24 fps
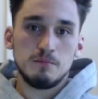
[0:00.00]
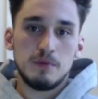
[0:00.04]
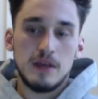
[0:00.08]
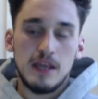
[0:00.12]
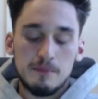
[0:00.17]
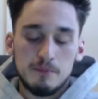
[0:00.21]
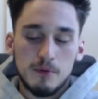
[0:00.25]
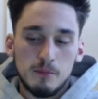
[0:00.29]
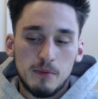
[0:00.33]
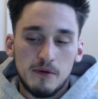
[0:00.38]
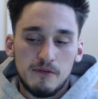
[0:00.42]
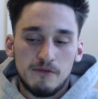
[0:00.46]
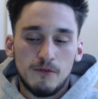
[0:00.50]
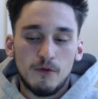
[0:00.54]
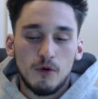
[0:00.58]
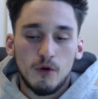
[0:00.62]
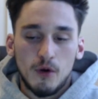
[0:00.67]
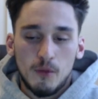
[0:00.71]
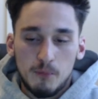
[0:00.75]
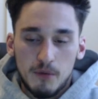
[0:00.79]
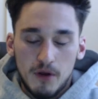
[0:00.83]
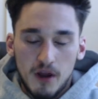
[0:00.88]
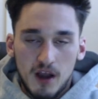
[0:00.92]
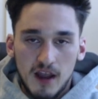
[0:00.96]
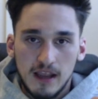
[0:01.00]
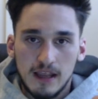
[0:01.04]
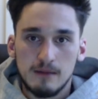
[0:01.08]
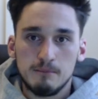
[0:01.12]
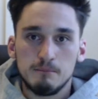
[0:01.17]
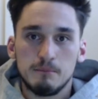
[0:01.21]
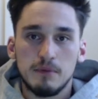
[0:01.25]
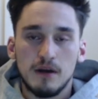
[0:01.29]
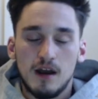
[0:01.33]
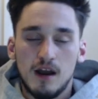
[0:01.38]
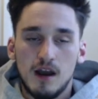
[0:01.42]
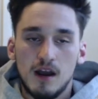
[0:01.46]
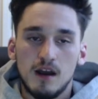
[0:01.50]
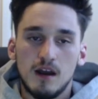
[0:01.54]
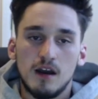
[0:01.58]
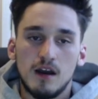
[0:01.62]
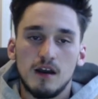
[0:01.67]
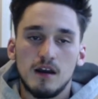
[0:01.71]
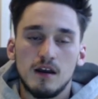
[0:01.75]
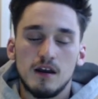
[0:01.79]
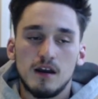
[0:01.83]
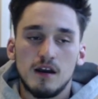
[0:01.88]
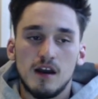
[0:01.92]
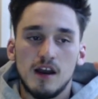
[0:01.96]
people before, but
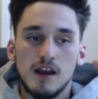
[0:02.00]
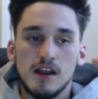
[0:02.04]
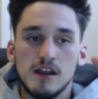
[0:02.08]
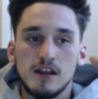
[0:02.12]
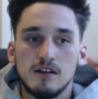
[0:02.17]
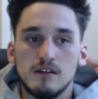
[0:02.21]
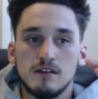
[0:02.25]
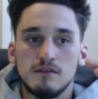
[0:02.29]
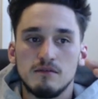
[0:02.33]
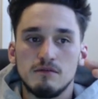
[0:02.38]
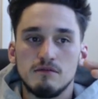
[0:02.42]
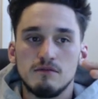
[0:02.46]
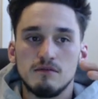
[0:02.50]
I